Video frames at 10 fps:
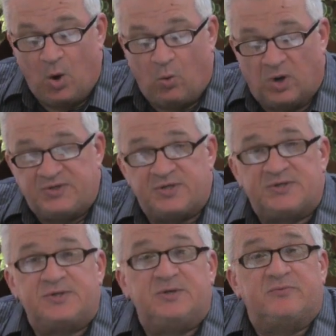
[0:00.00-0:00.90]
Once
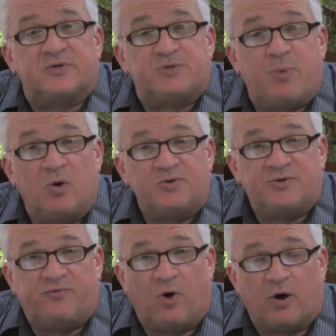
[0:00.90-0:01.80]
you've exposed
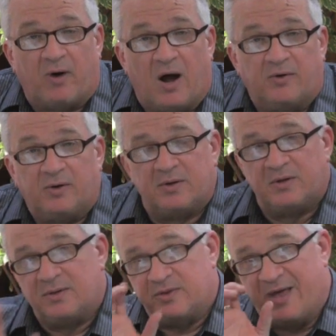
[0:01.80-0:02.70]
the foreground,
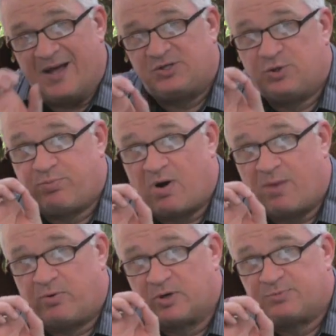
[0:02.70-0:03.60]
that's your
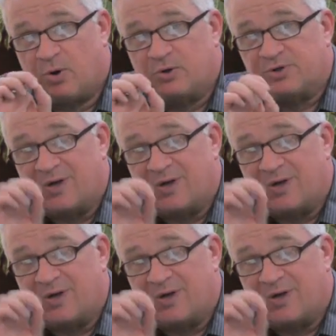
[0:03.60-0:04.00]
proper exposure.